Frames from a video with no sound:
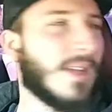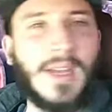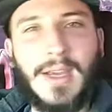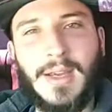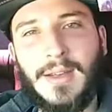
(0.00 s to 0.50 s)

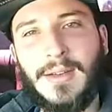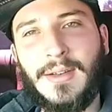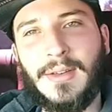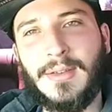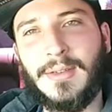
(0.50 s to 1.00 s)
and
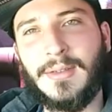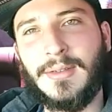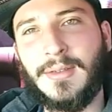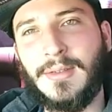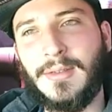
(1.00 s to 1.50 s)

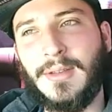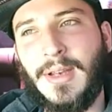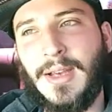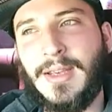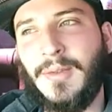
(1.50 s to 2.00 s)

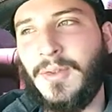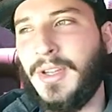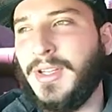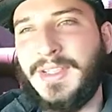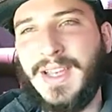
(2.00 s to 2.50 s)
I can't
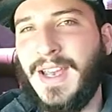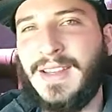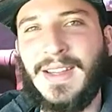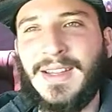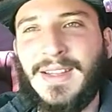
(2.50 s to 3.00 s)
really say
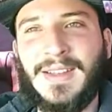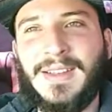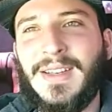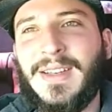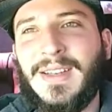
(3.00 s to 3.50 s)

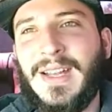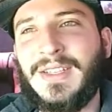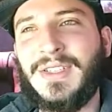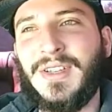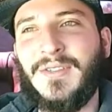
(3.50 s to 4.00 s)
that
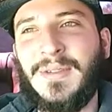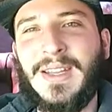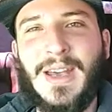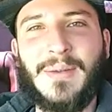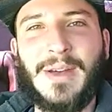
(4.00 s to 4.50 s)
shouldn't have
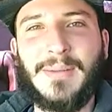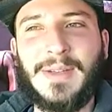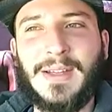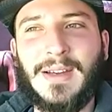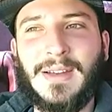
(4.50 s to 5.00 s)
been that way,
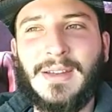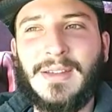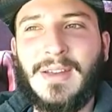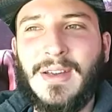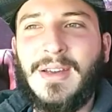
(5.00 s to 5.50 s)

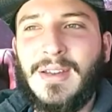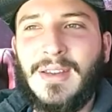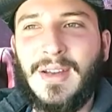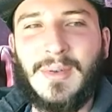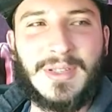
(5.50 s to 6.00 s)
because
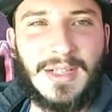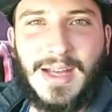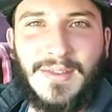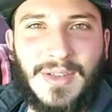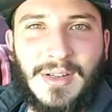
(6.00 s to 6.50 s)
there was a
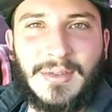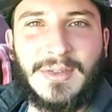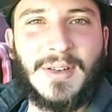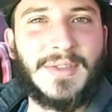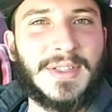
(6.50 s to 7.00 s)
lot of video
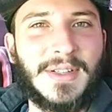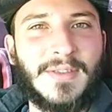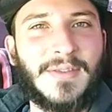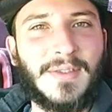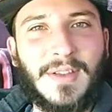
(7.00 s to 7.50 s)
surfacing
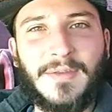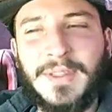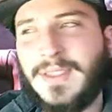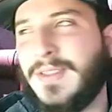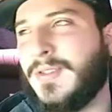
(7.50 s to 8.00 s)
of
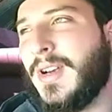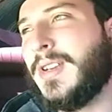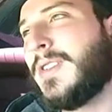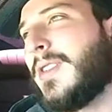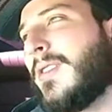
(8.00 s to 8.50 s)
Mustangs
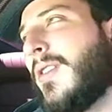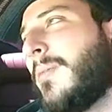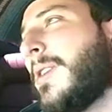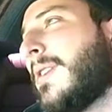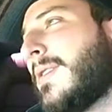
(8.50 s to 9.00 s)
crashing into car
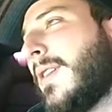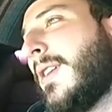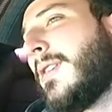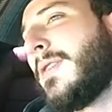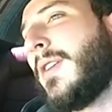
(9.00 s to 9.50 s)
meets.
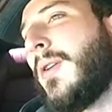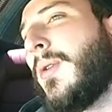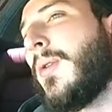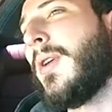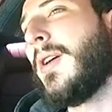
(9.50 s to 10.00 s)

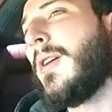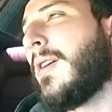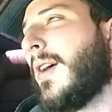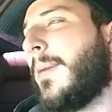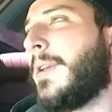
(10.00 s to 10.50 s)
So,
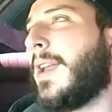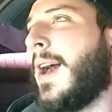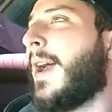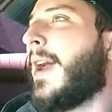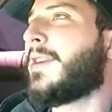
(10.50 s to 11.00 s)
I mean,
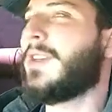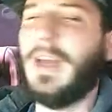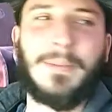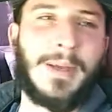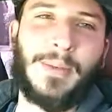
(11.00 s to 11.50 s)
I actually
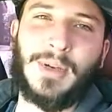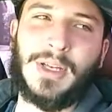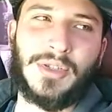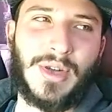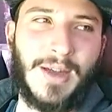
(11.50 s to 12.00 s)
had people
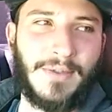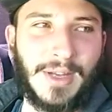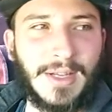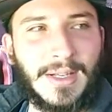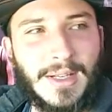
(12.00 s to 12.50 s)
in
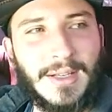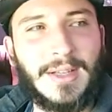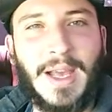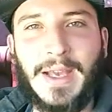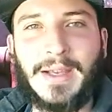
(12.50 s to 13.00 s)
traffic
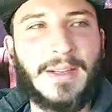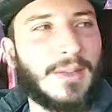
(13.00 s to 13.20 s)
like